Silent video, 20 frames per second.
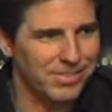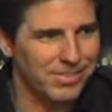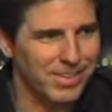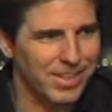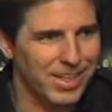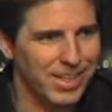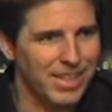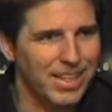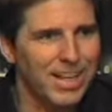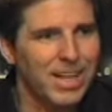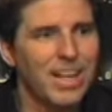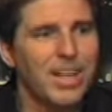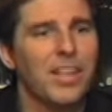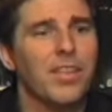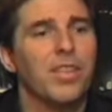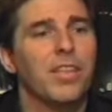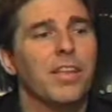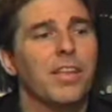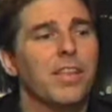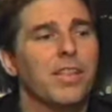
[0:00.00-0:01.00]
Okay?
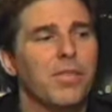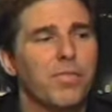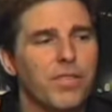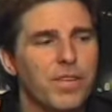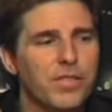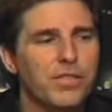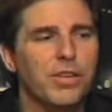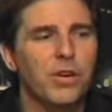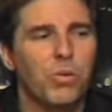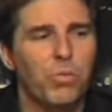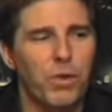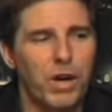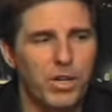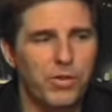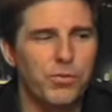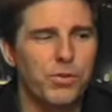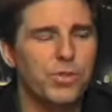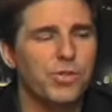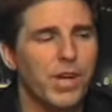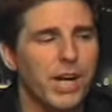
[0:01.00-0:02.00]
The physical
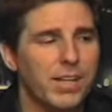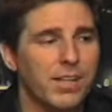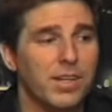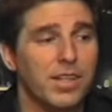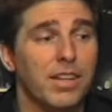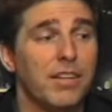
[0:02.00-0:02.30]
was rejected